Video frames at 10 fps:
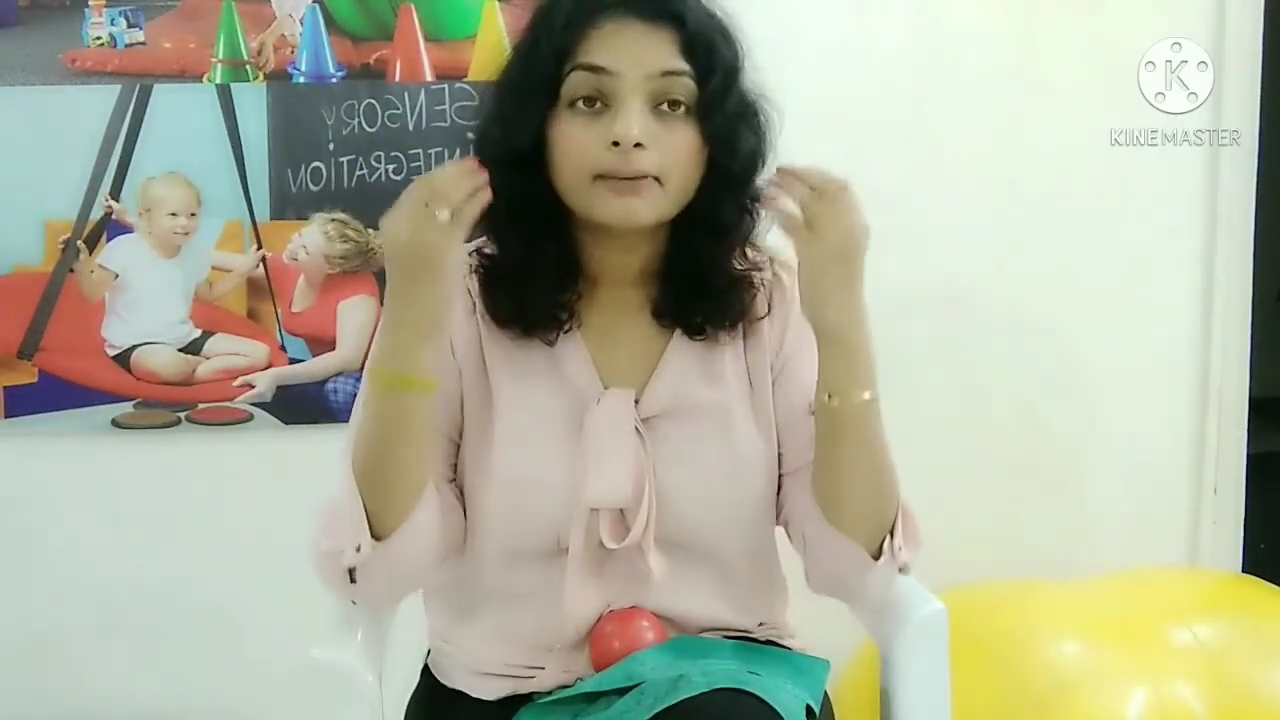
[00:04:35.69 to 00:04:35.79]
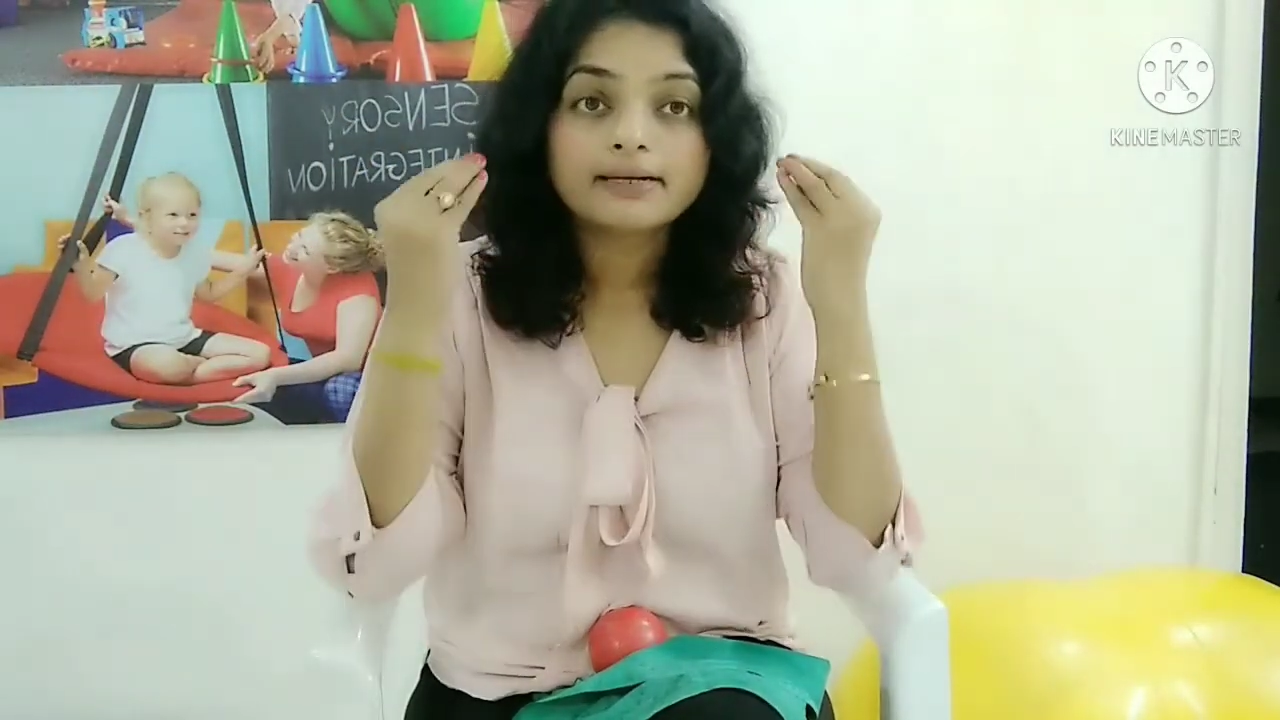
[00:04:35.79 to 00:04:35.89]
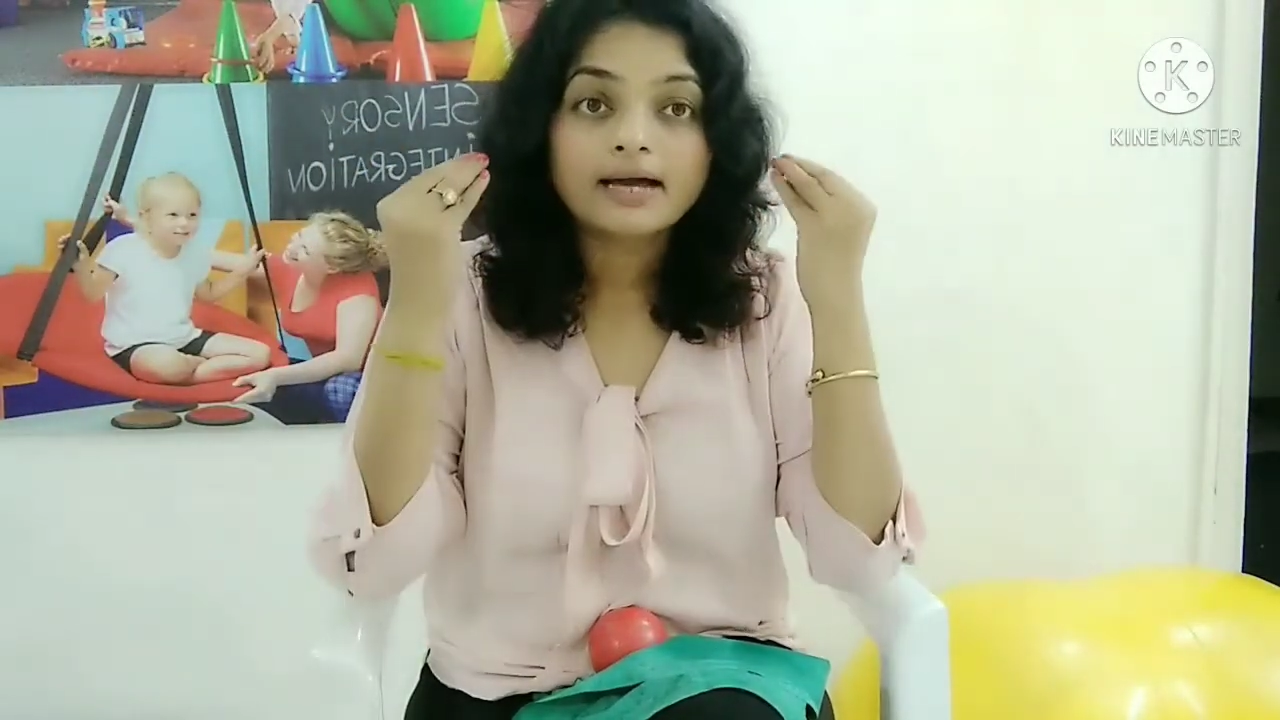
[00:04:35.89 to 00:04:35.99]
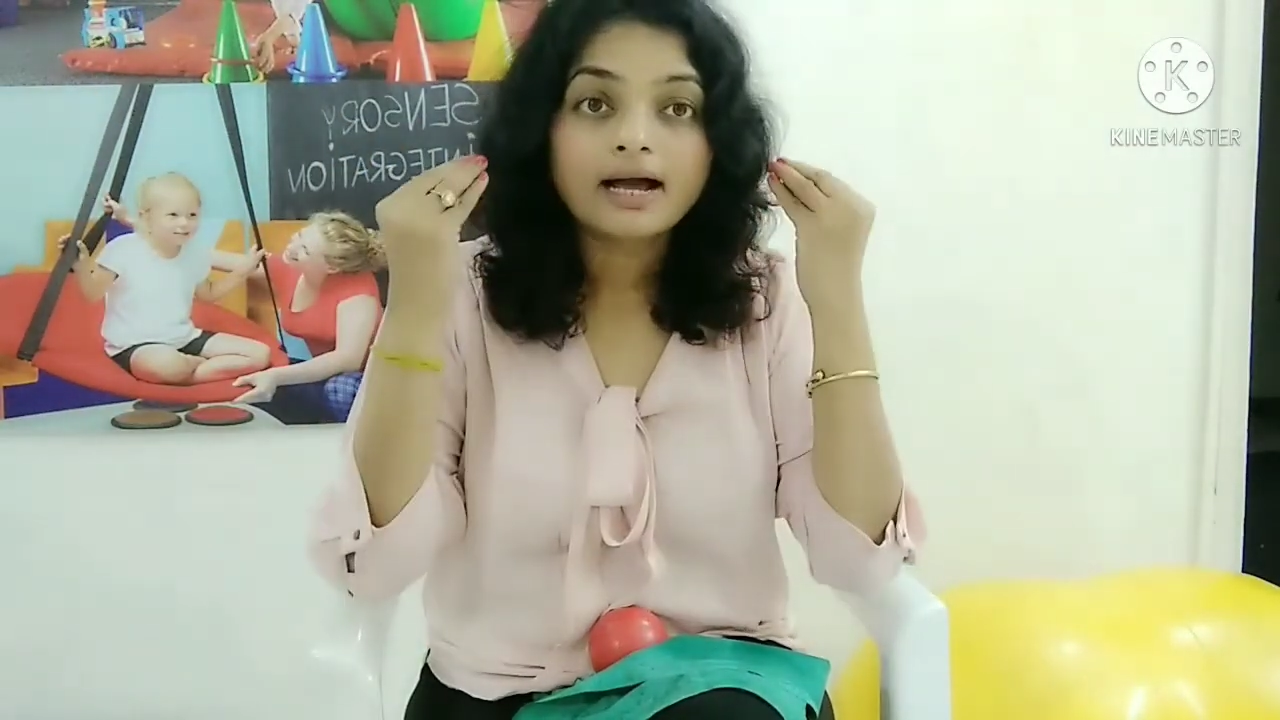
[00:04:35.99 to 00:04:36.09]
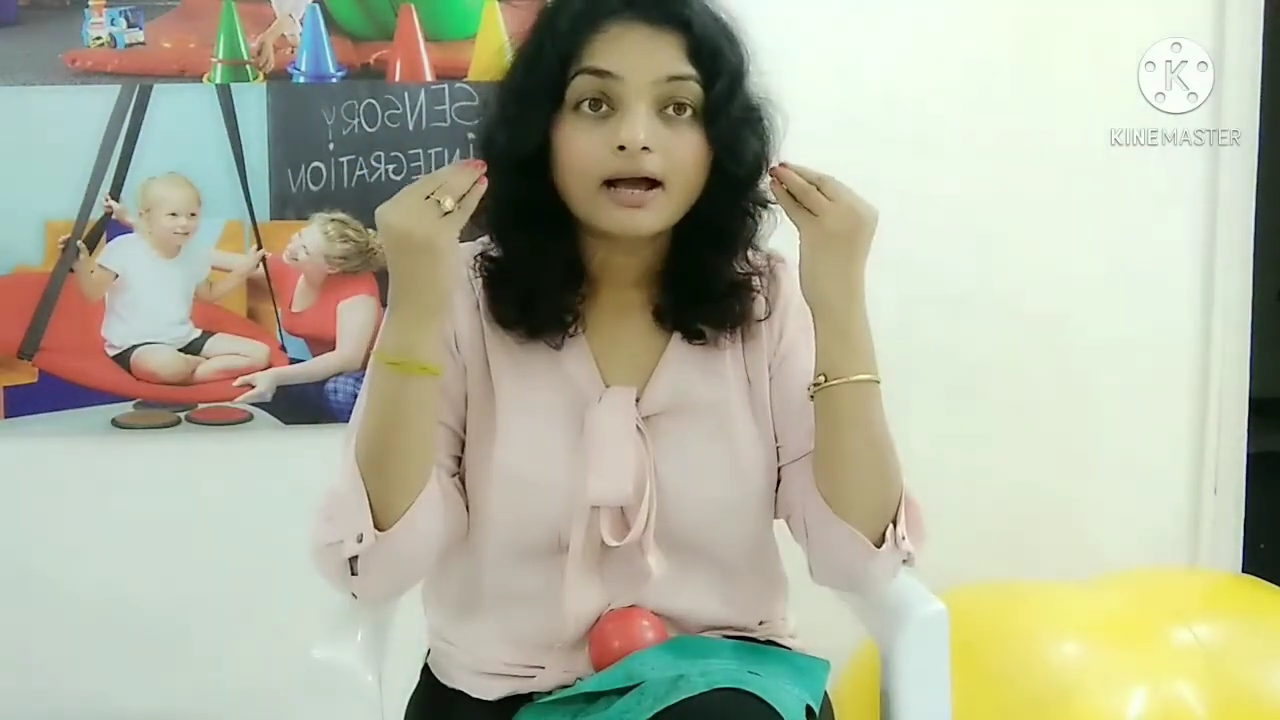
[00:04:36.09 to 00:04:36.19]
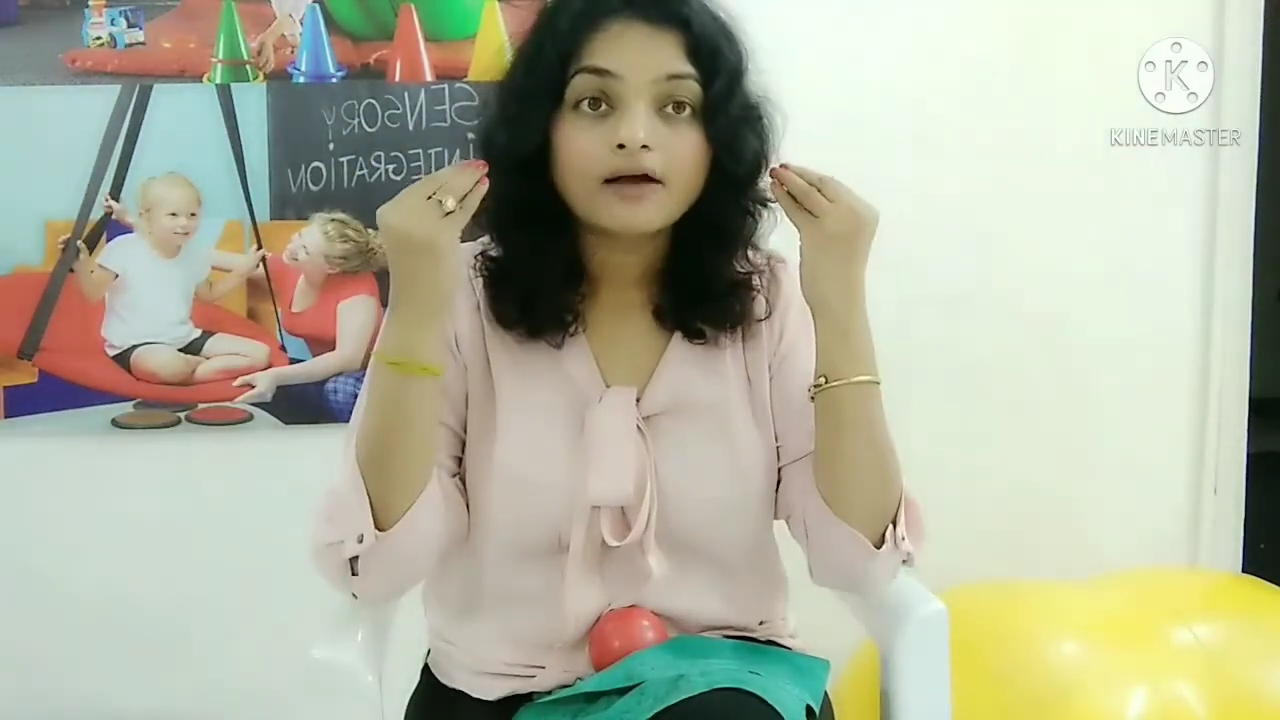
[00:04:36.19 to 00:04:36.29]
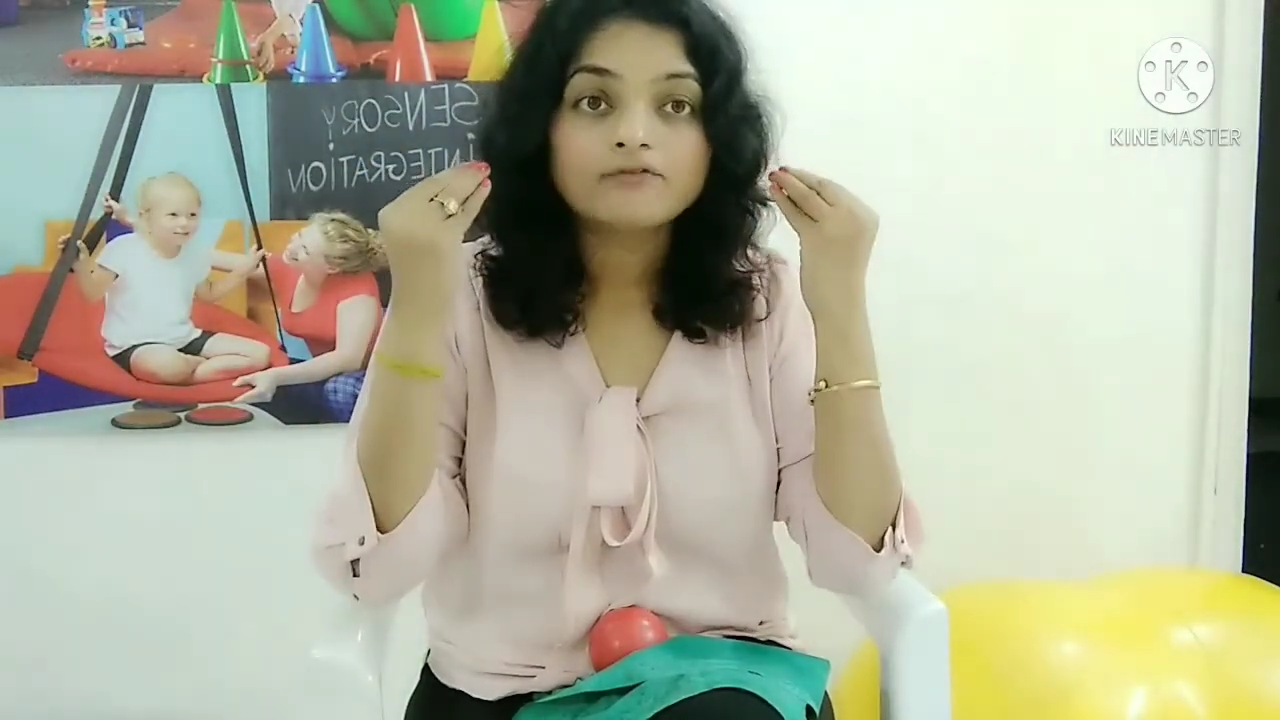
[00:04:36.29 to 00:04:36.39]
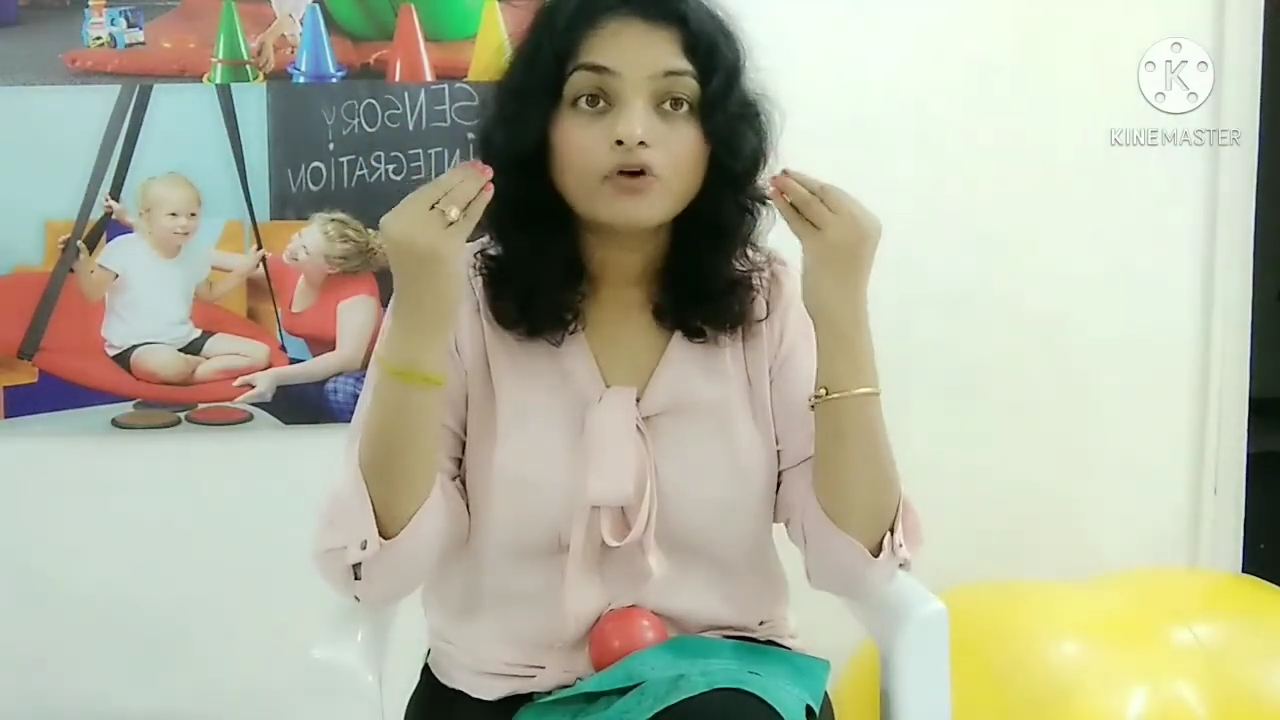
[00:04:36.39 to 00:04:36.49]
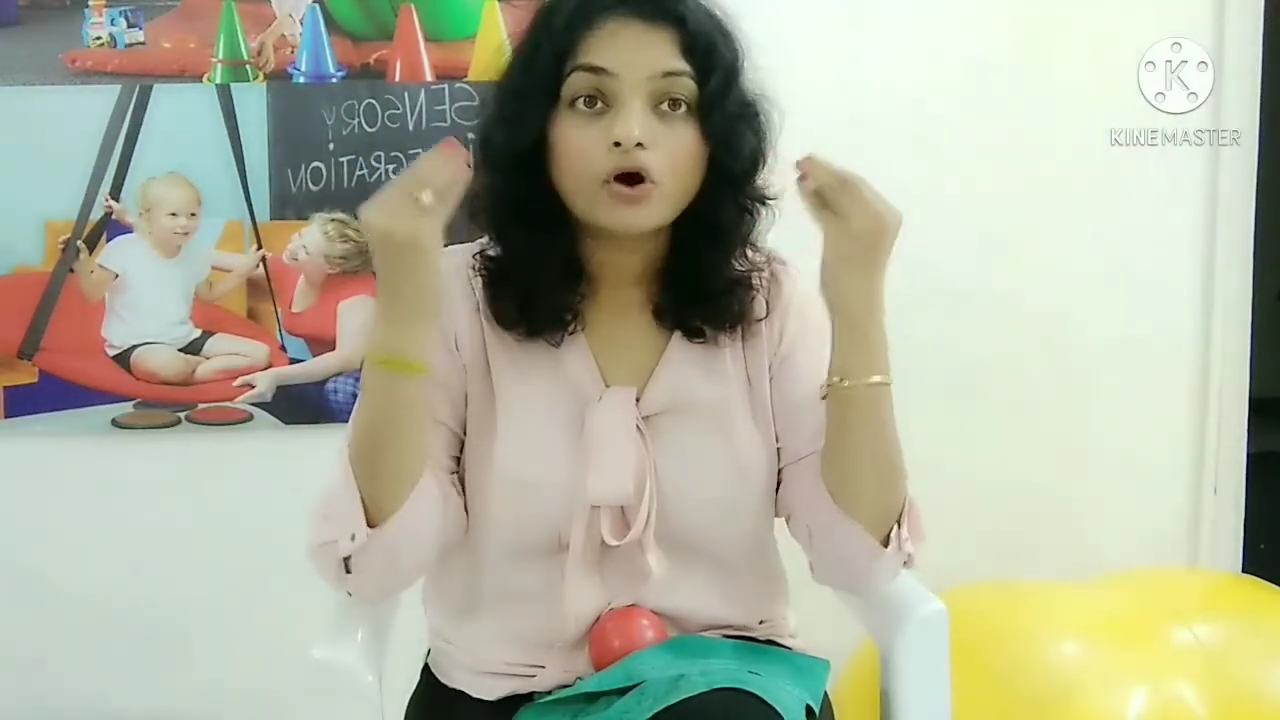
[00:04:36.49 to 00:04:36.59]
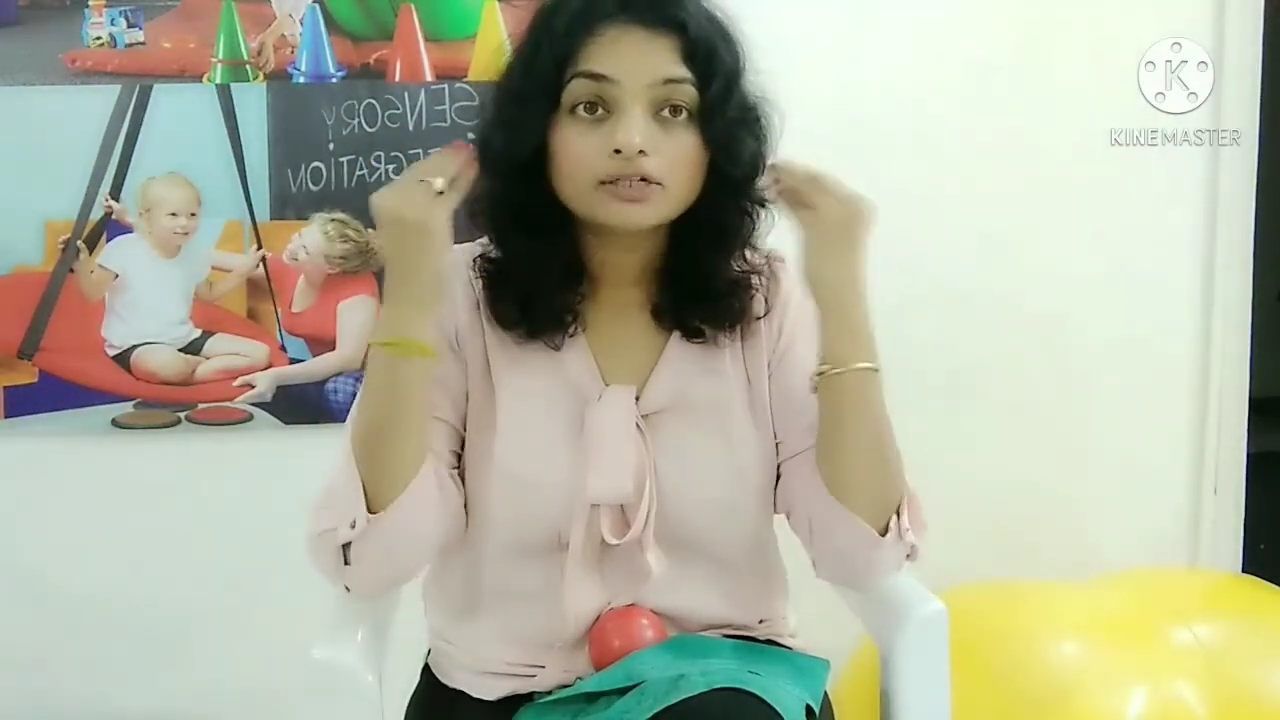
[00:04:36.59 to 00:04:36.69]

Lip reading: might have